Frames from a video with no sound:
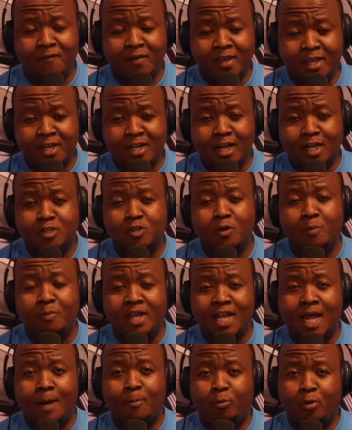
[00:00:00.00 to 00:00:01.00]
having to
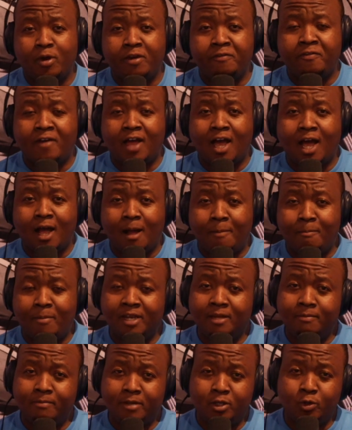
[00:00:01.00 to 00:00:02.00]
meet up with
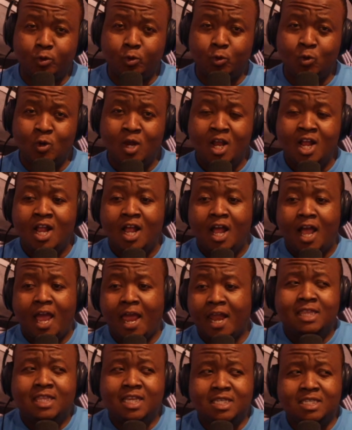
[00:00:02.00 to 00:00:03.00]
Manu Badu.
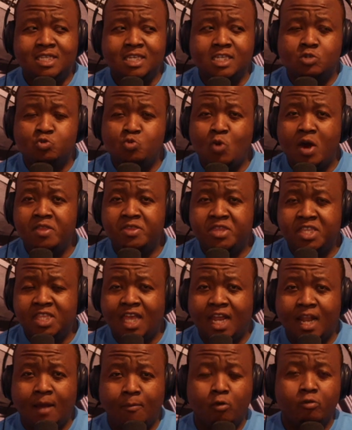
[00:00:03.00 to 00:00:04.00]
This is one
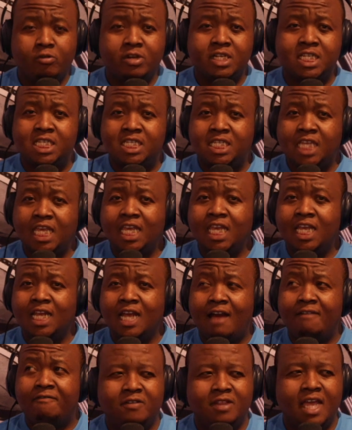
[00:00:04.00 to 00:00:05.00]
thing that I'm already
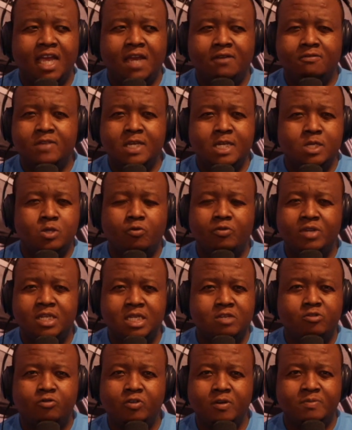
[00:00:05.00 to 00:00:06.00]
seeing. I feel like everything is
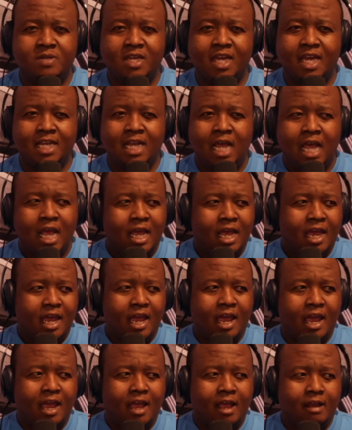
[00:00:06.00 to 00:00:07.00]
already scripted,
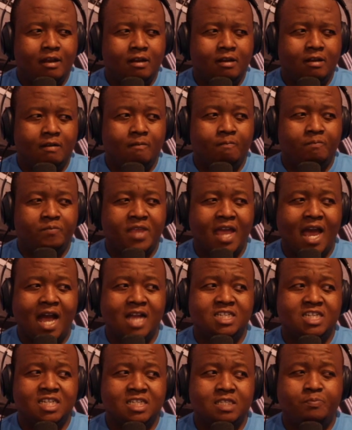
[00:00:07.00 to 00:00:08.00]
and they
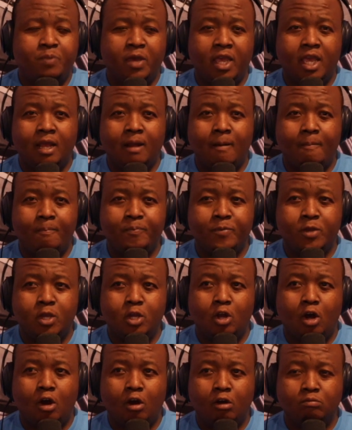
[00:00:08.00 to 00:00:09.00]
are just being,
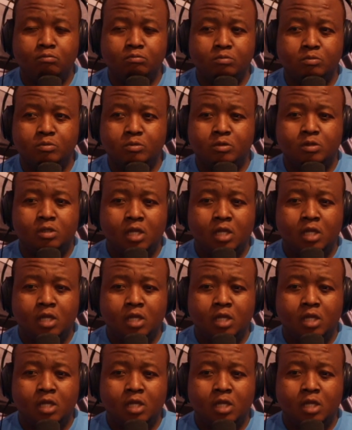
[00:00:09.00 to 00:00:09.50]
you know...